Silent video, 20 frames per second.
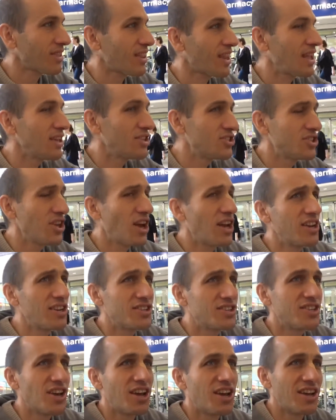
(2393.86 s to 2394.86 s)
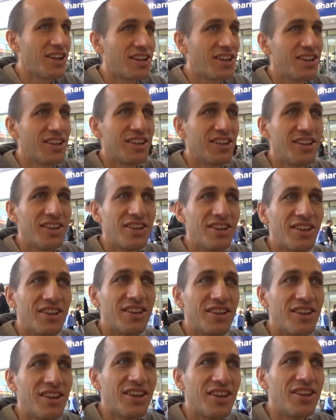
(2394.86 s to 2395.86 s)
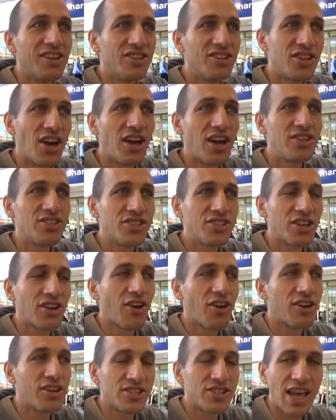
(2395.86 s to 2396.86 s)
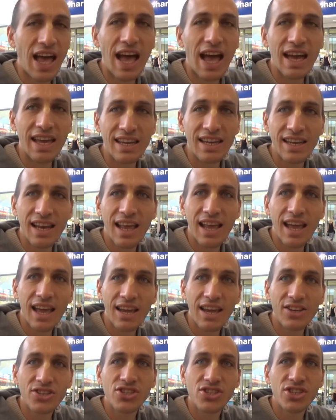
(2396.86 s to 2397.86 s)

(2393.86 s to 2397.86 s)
I haven't seen a dog dance before. Dancing on his hind legs,